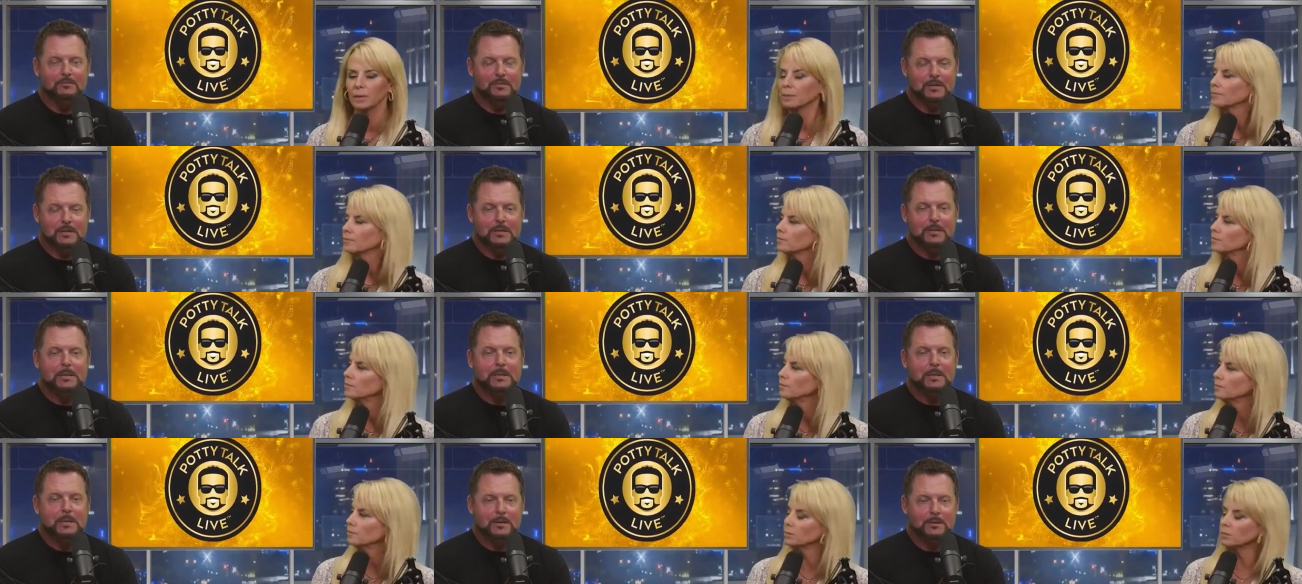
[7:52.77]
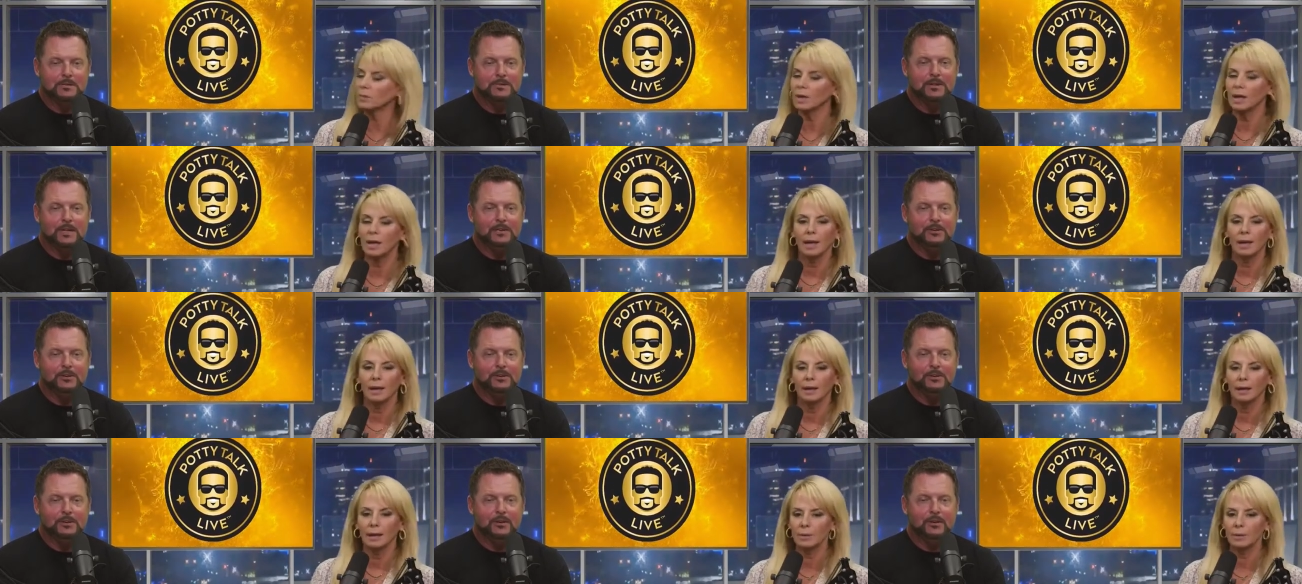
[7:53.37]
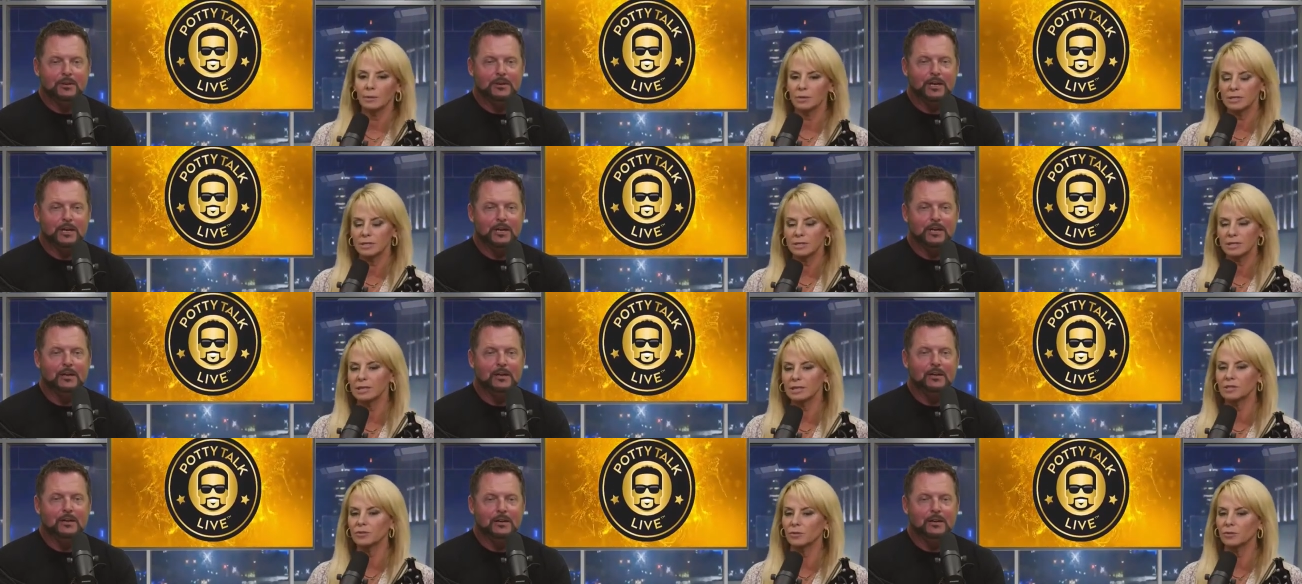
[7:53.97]
Speaker 1: Mm-hmm. And thank you. Yeah. Okay. Chris said
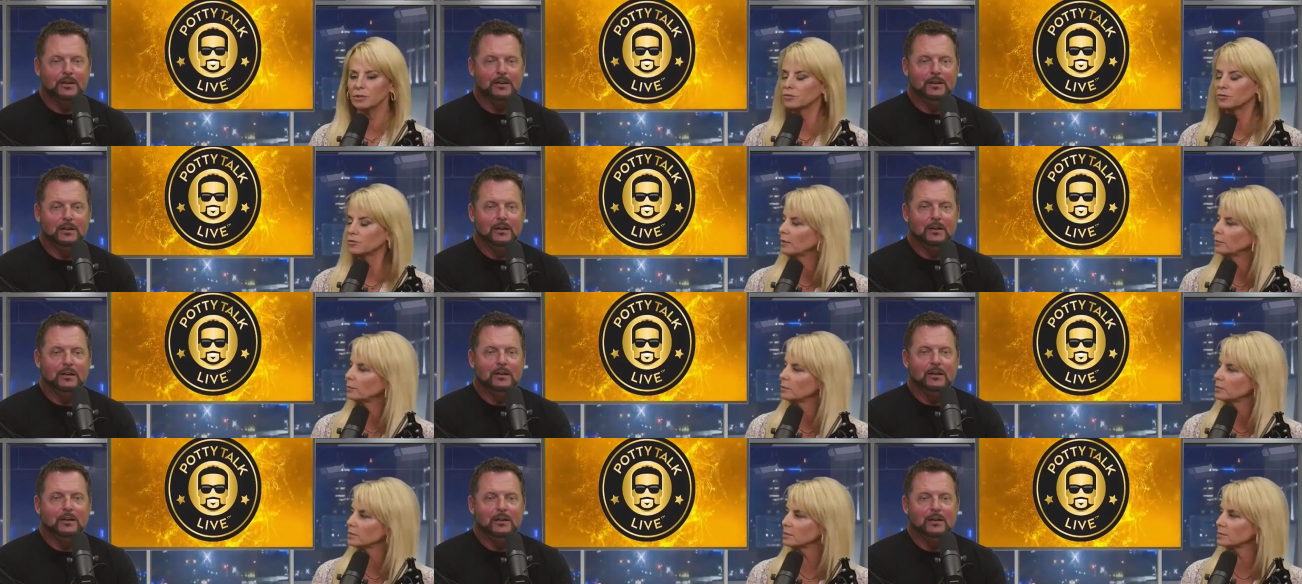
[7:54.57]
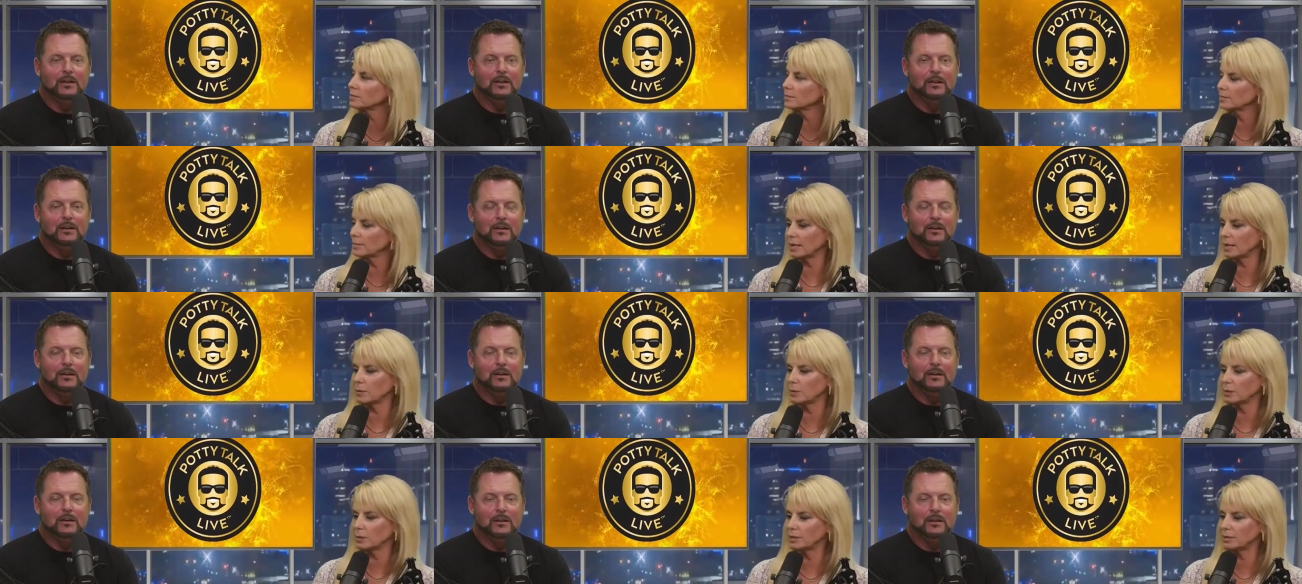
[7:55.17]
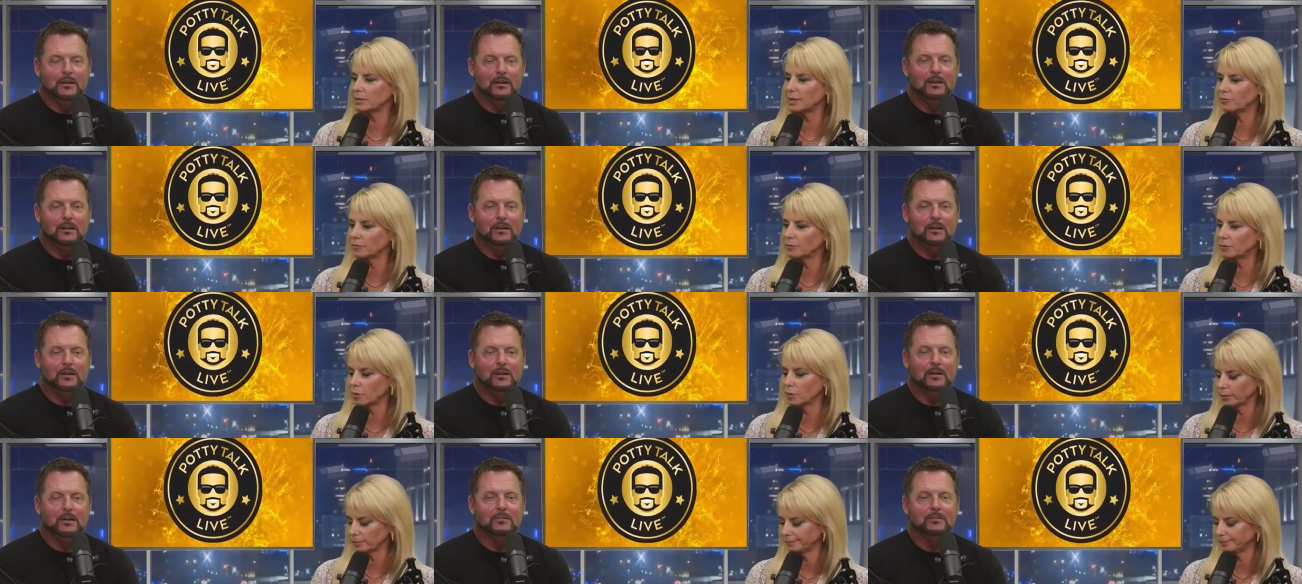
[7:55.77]
his first band was thing he went into debt for.
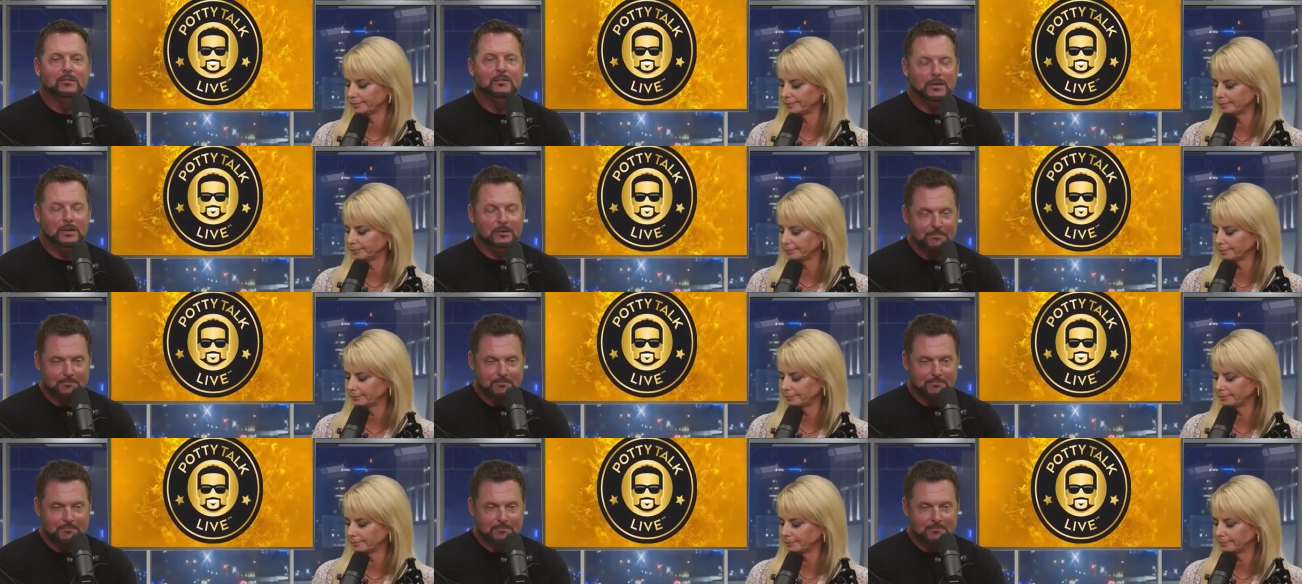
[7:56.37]
Yep.